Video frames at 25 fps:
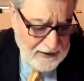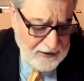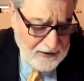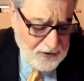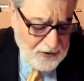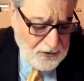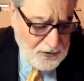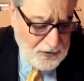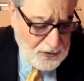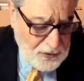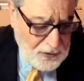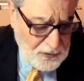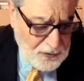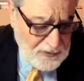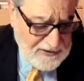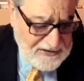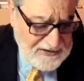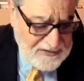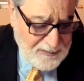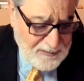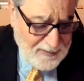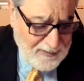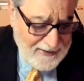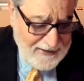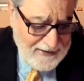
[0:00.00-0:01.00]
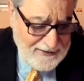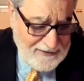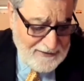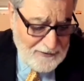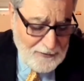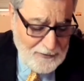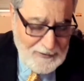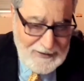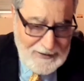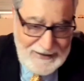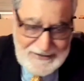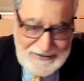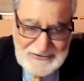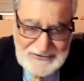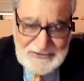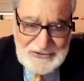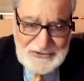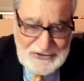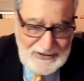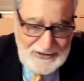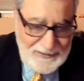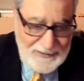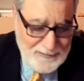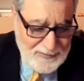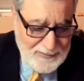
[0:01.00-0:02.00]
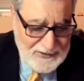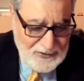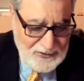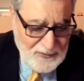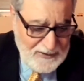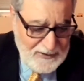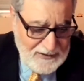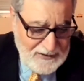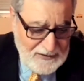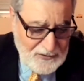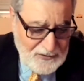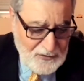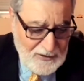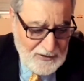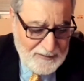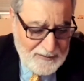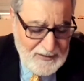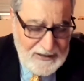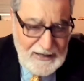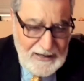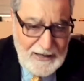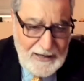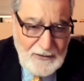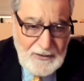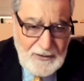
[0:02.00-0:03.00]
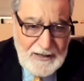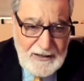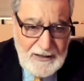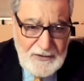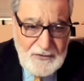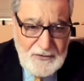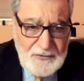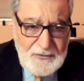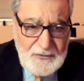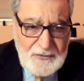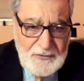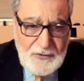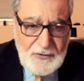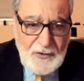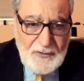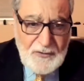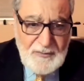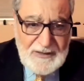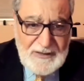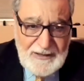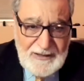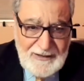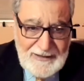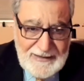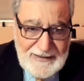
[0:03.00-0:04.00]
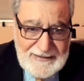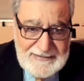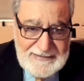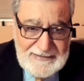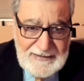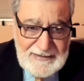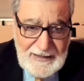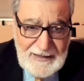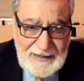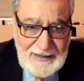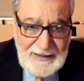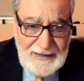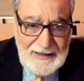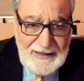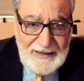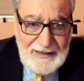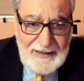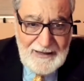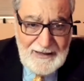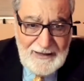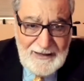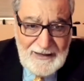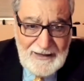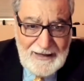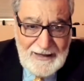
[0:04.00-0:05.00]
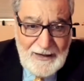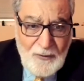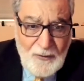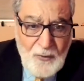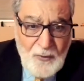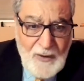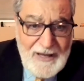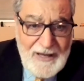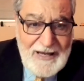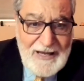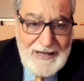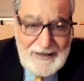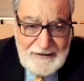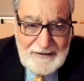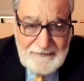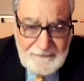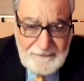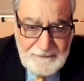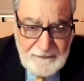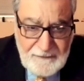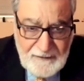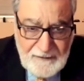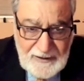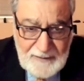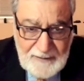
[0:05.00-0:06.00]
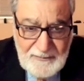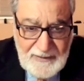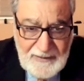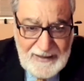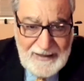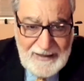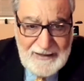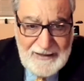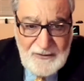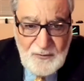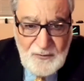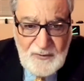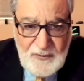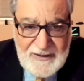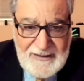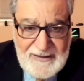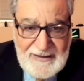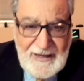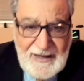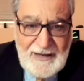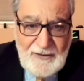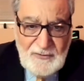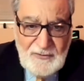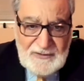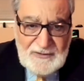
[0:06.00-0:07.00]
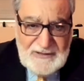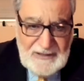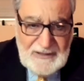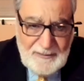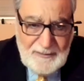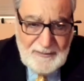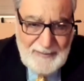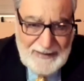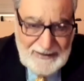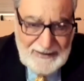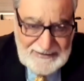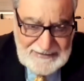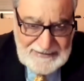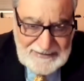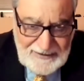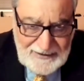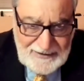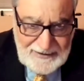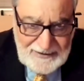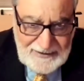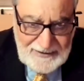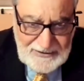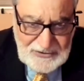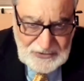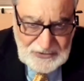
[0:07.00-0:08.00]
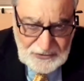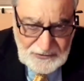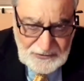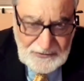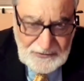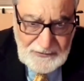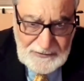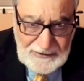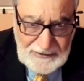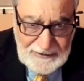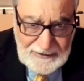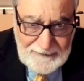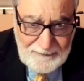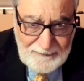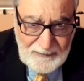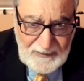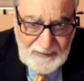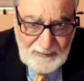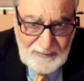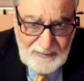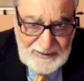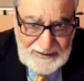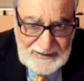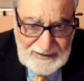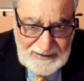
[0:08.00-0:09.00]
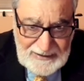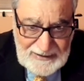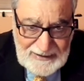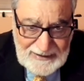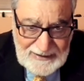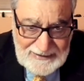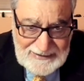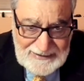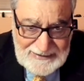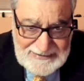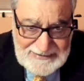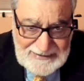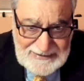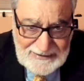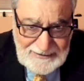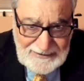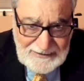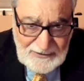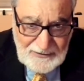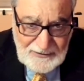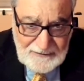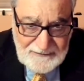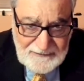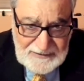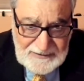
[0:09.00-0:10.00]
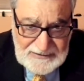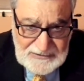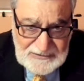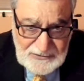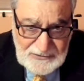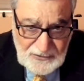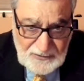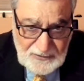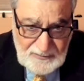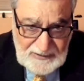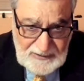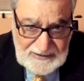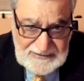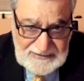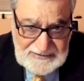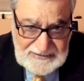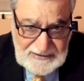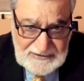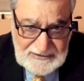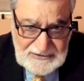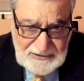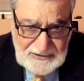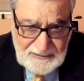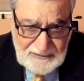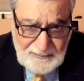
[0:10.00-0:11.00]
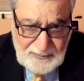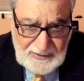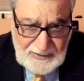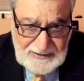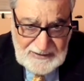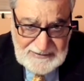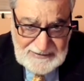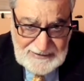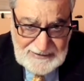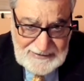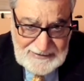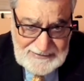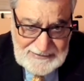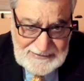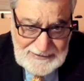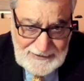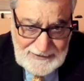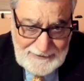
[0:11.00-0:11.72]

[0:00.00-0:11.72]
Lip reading: Could you explain the relationship between the two? I mean, how can you normalize away from and without the Palestine issue being at the center of this normalization process